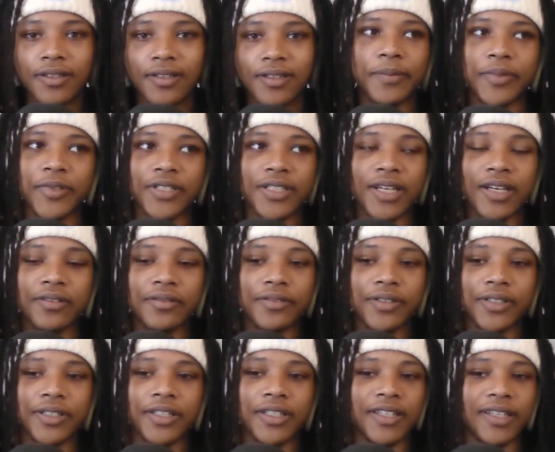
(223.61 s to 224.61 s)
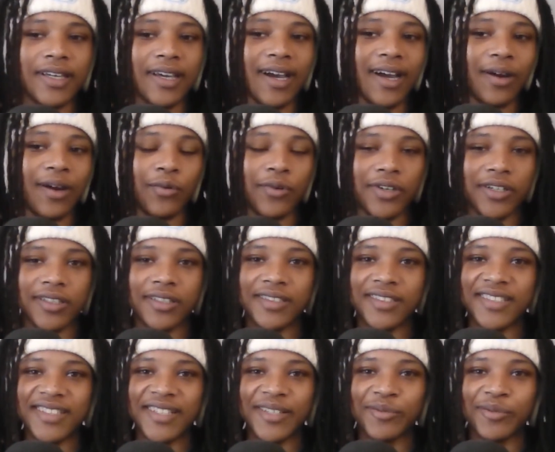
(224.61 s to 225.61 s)
Plus, I don't really think I want
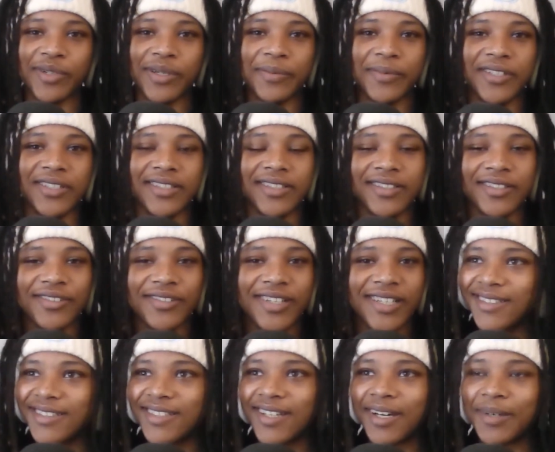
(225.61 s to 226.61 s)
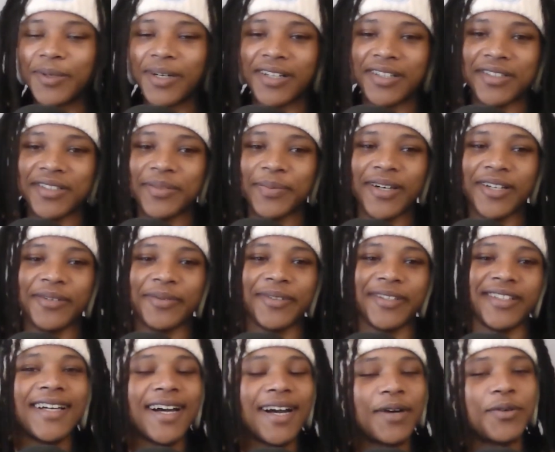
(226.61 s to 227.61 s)
Sam Raimi to direct Tom Holland's
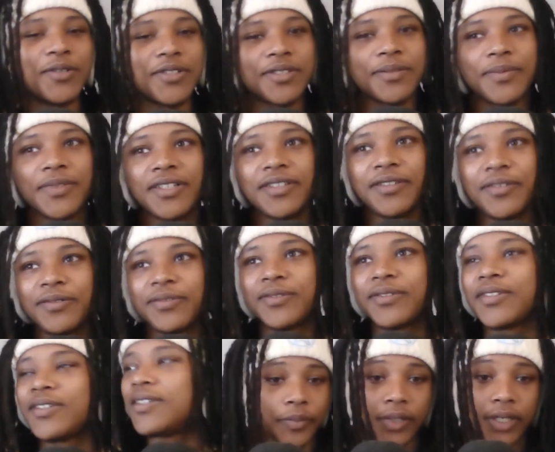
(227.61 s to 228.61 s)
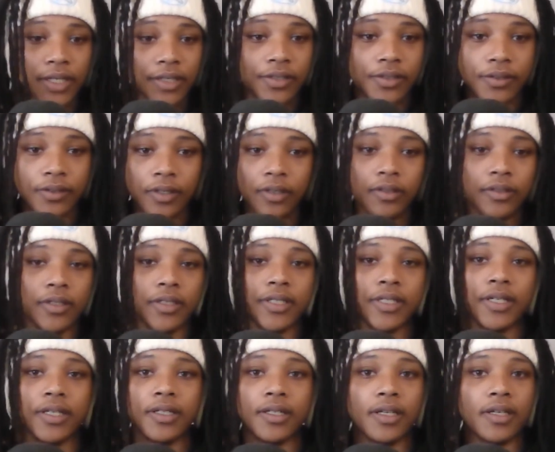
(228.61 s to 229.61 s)
Spider-Man. I want something new. But that's all to
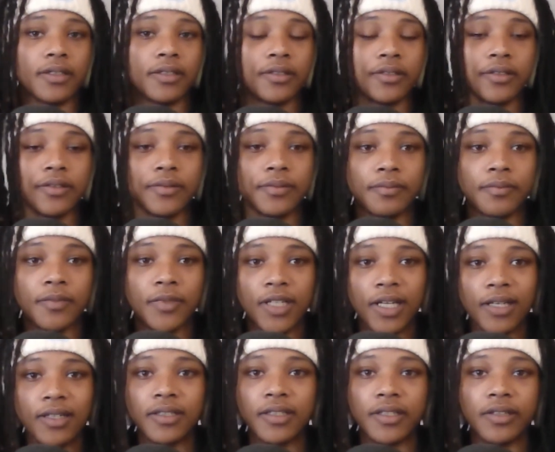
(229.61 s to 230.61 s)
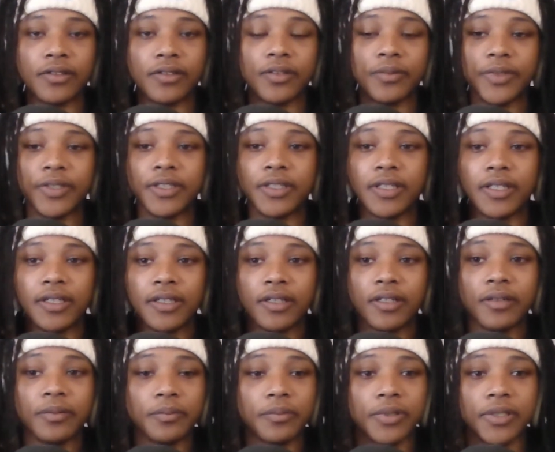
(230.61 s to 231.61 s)
say that there's likely going to be a
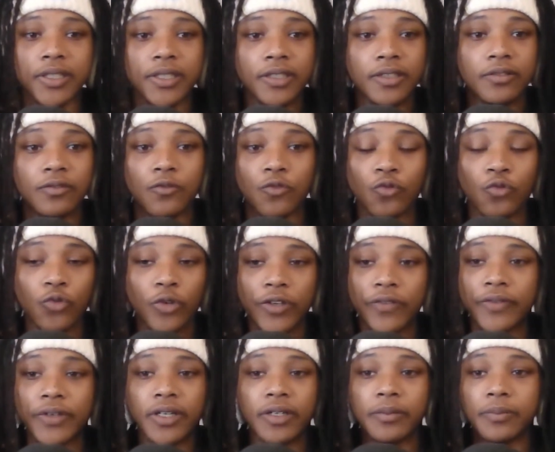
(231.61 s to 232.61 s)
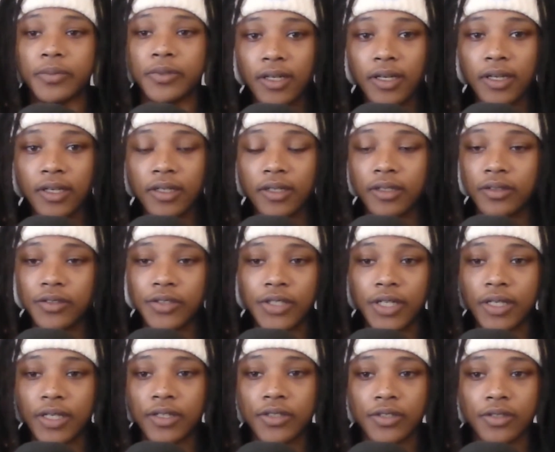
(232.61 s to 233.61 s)
complete revamp and
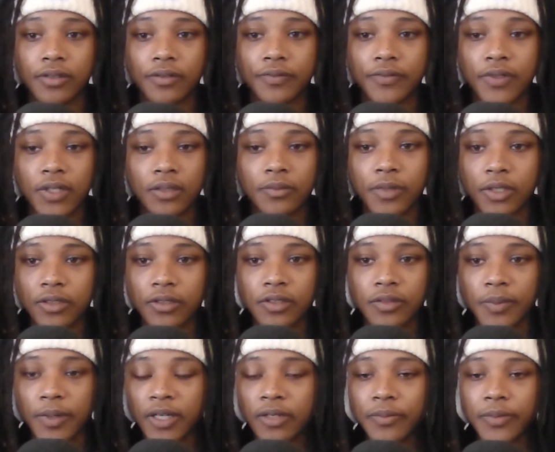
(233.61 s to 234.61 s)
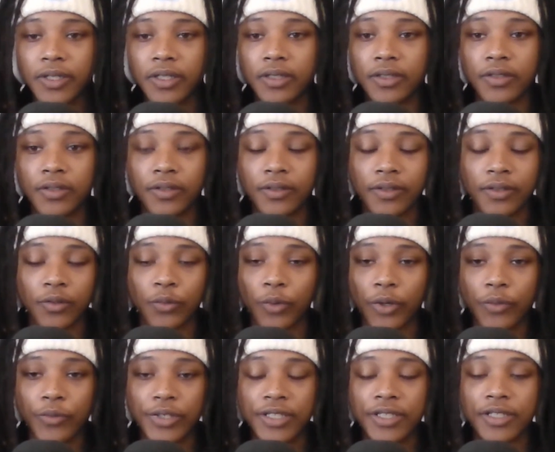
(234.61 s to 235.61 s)
change of Tom Holland's Spider-Man, the way
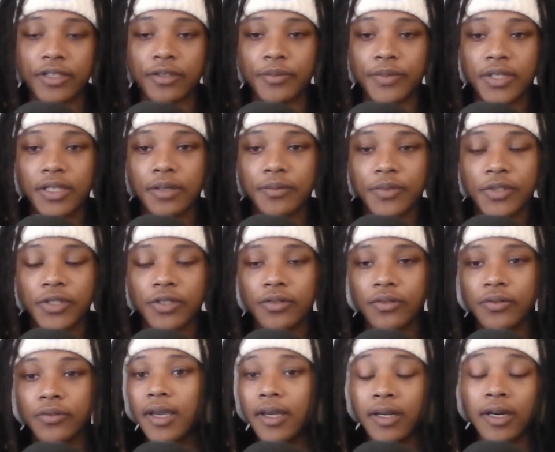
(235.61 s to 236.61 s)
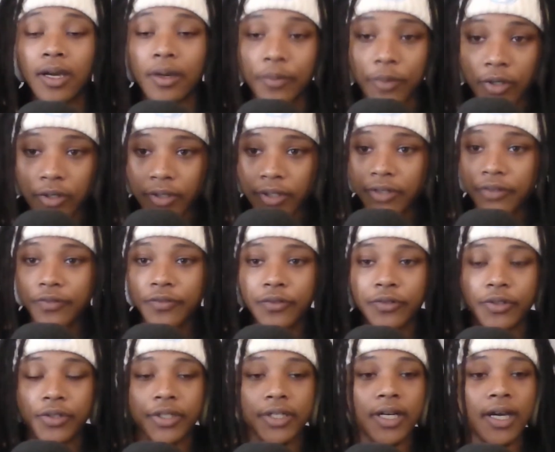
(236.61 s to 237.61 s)
we see him in the MCU, and I'm all here
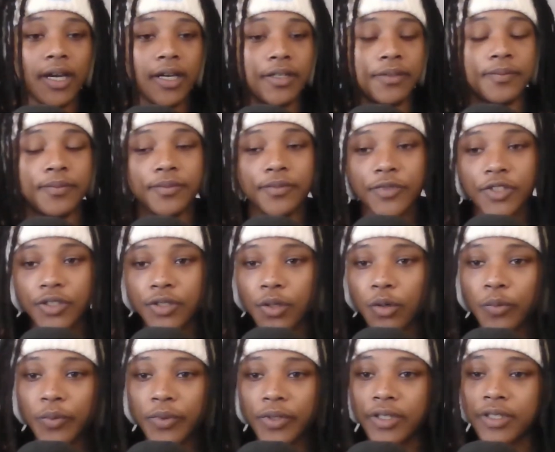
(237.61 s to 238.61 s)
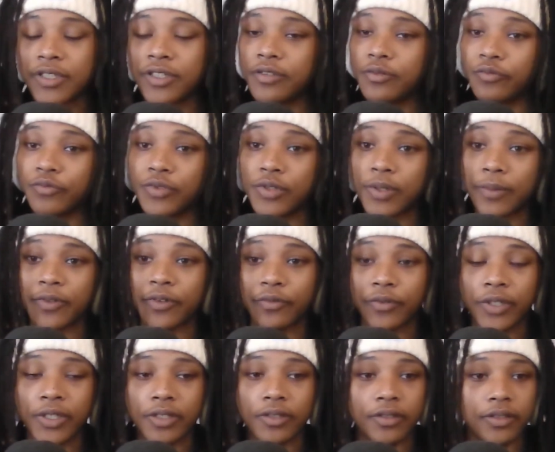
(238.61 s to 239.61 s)
for it. I'm just hoping it's something
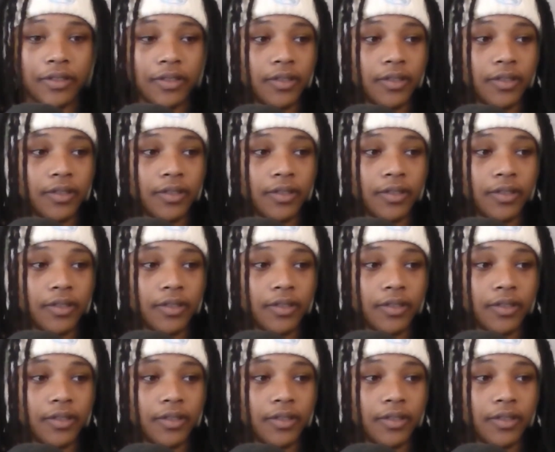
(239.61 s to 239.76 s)
really good.